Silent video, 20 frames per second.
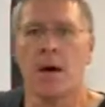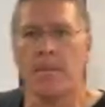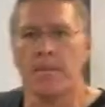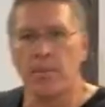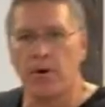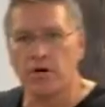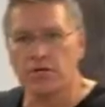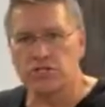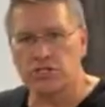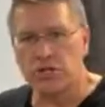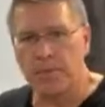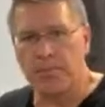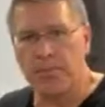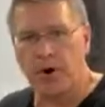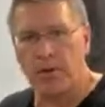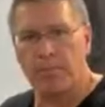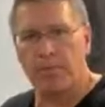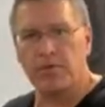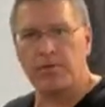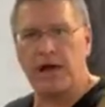Push the
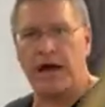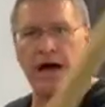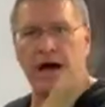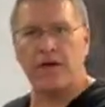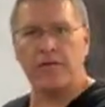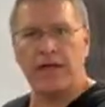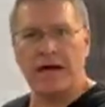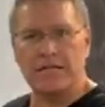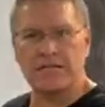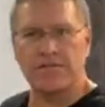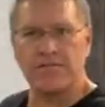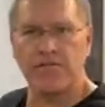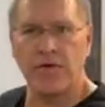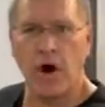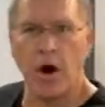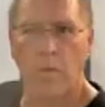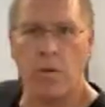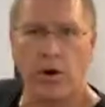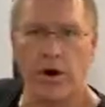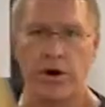purple down, that's
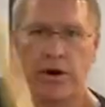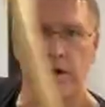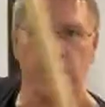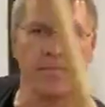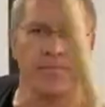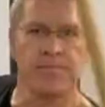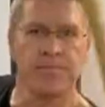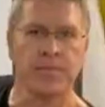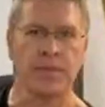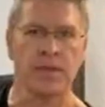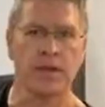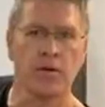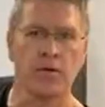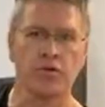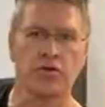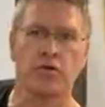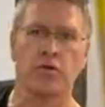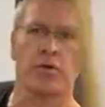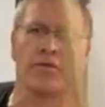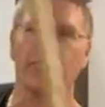forward.
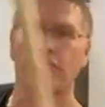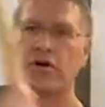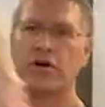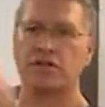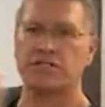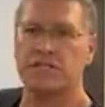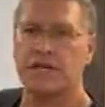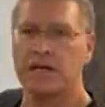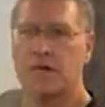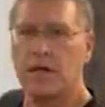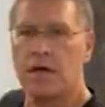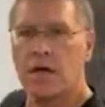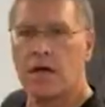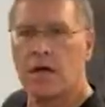To reverse it,